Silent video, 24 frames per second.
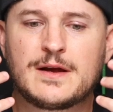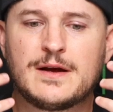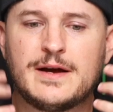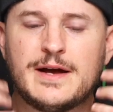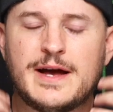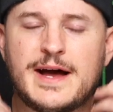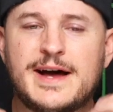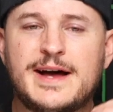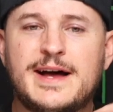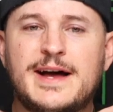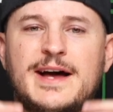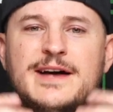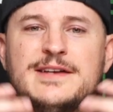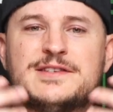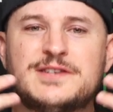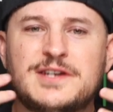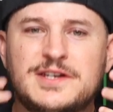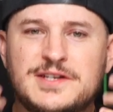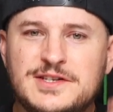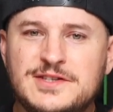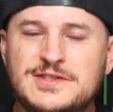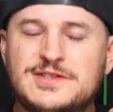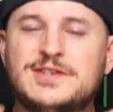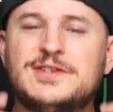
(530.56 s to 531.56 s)
As
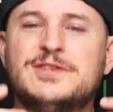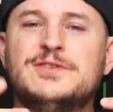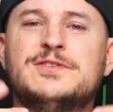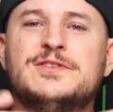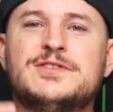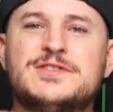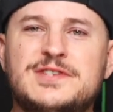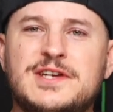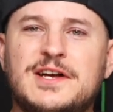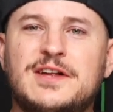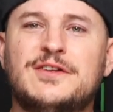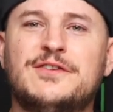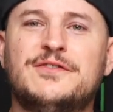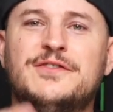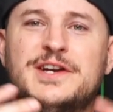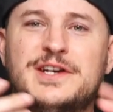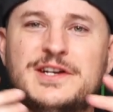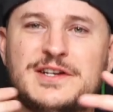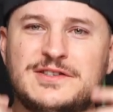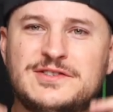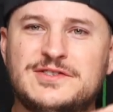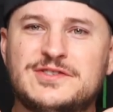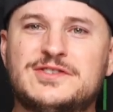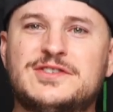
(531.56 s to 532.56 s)
I continue to salivate,
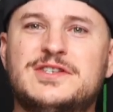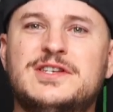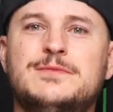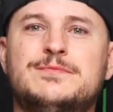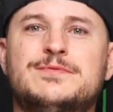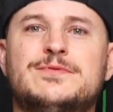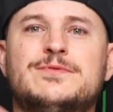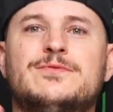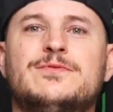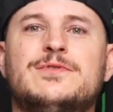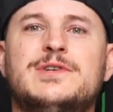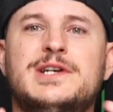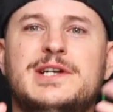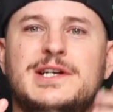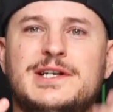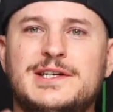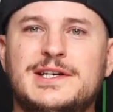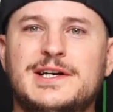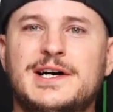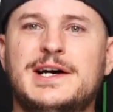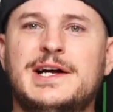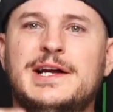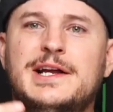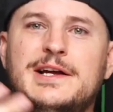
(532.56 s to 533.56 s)
it just keeps
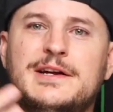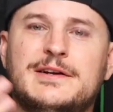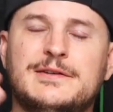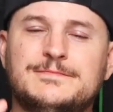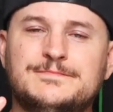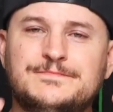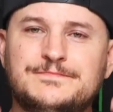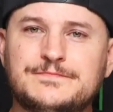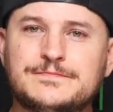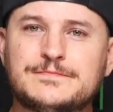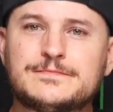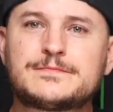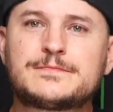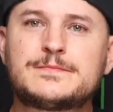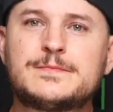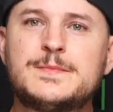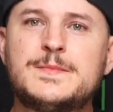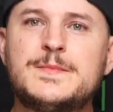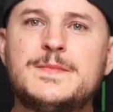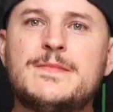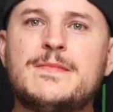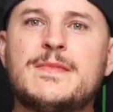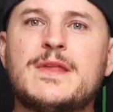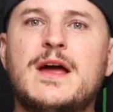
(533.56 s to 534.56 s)
reigniting
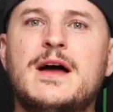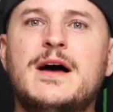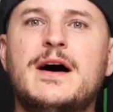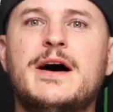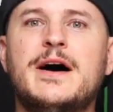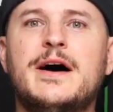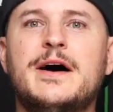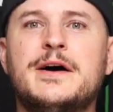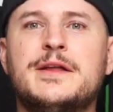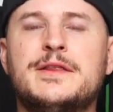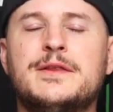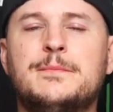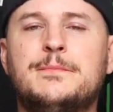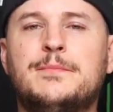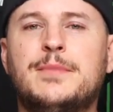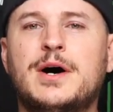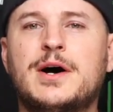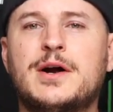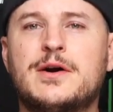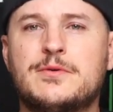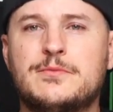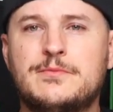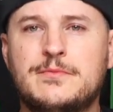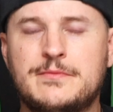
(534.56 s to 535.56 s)
the
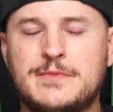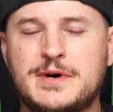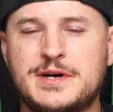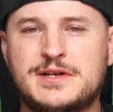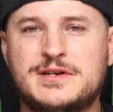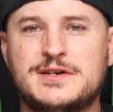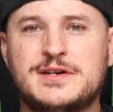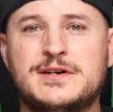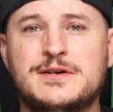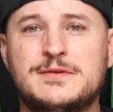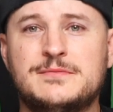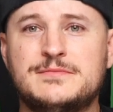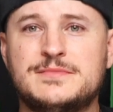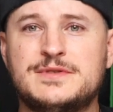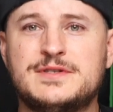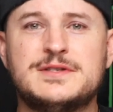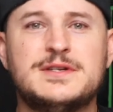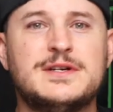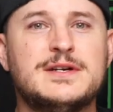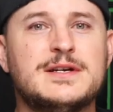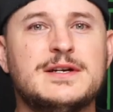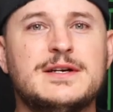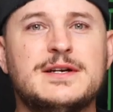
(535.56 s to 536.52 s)
bottom of my gums.